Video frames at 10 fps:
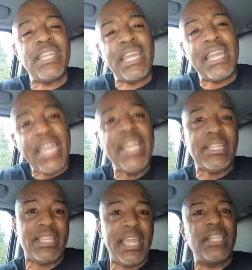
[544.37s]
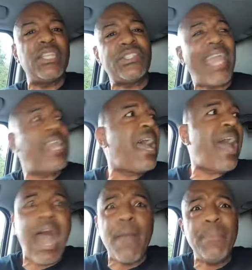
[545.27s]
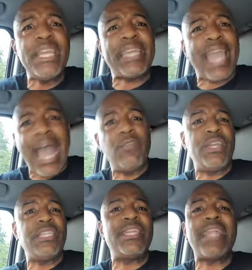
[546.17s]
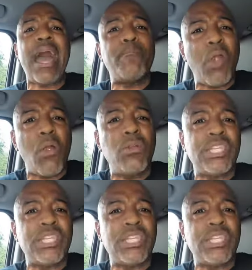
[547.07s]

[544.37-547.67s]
in anything to say how many calories did I burn